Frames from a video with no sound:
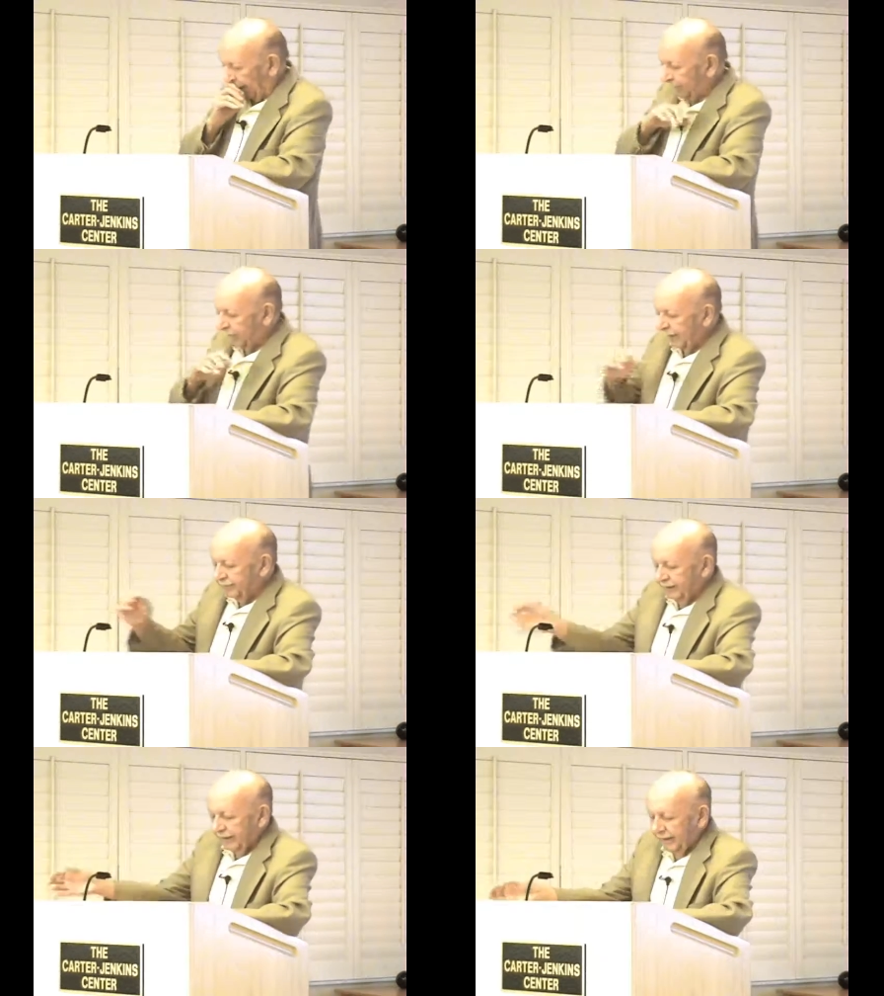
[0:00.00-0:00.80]
By
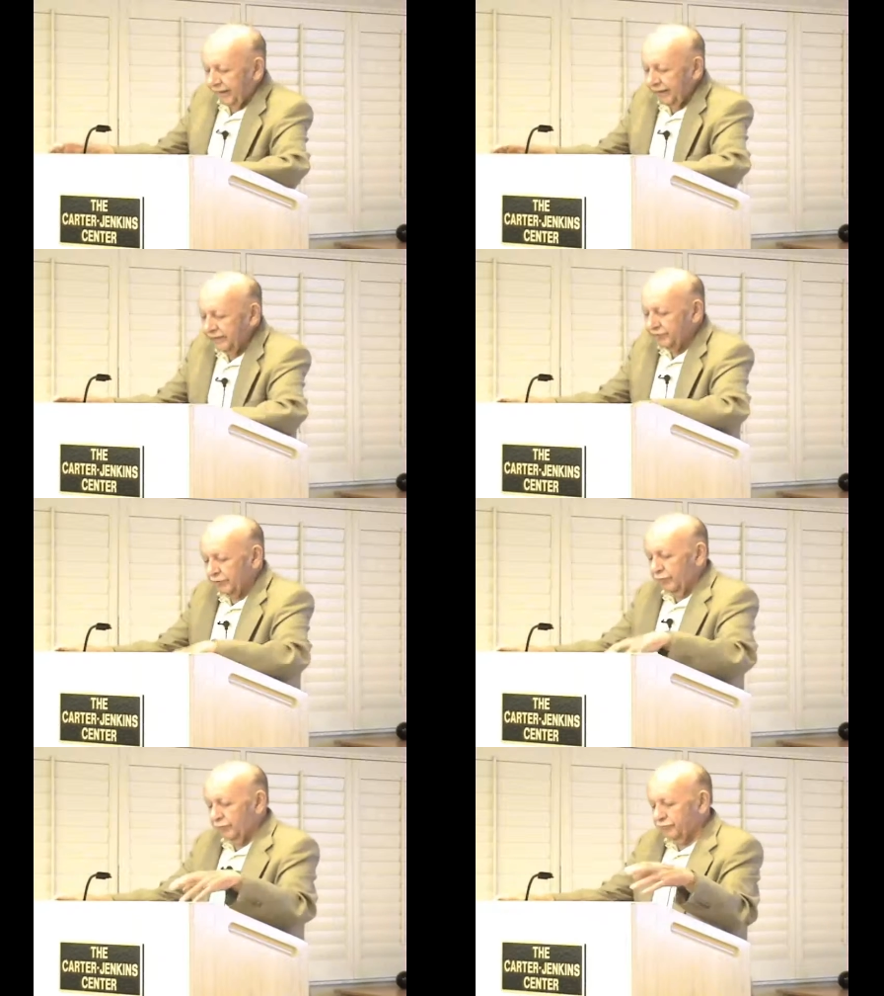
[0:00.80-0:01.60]
the
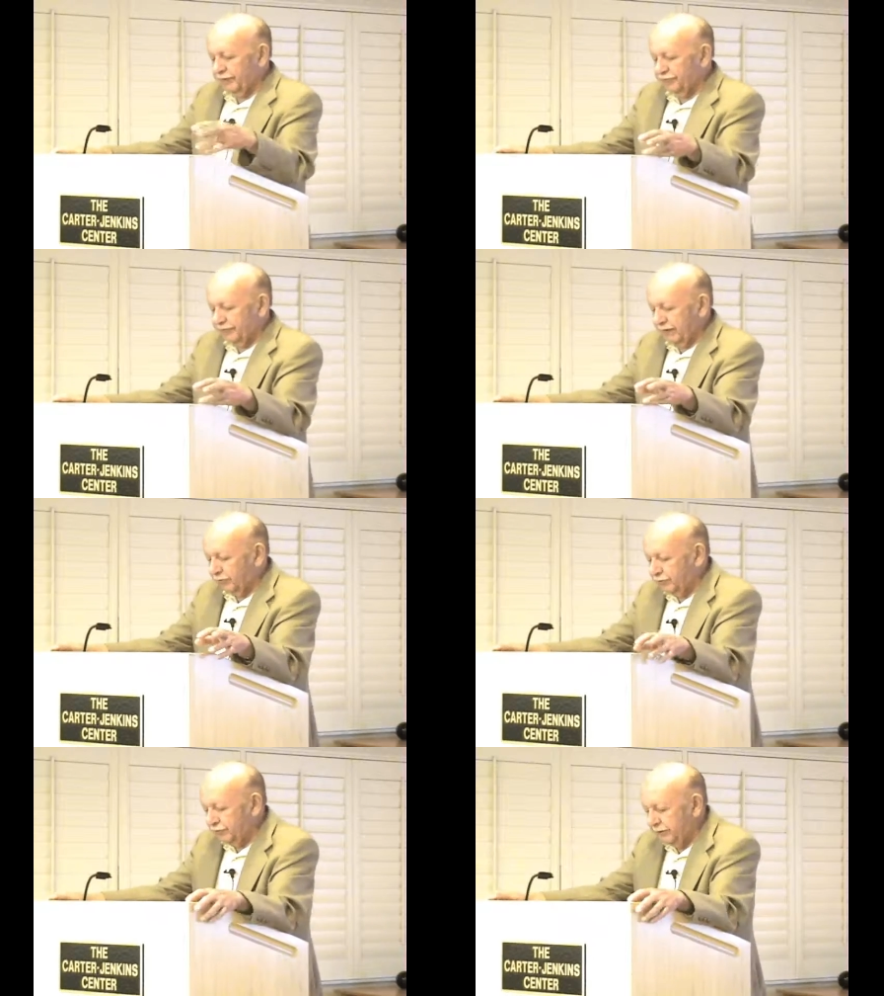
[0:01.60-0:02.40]
end of the
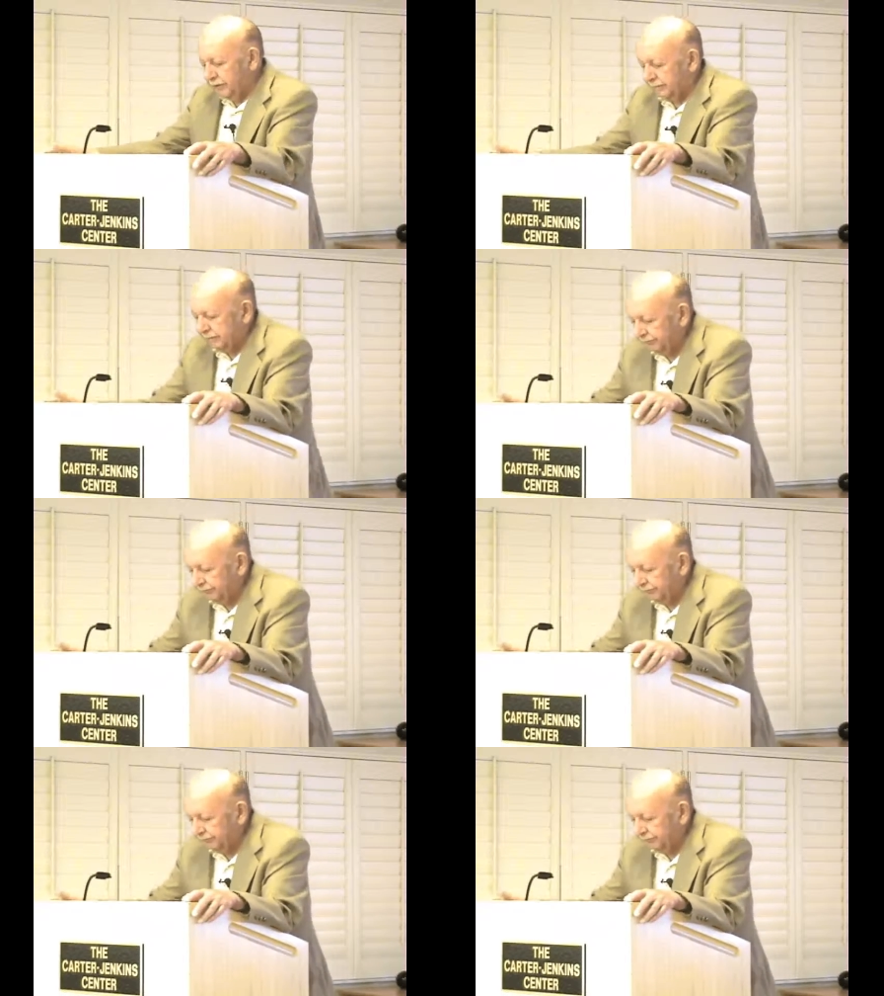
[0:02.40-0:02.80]
second year,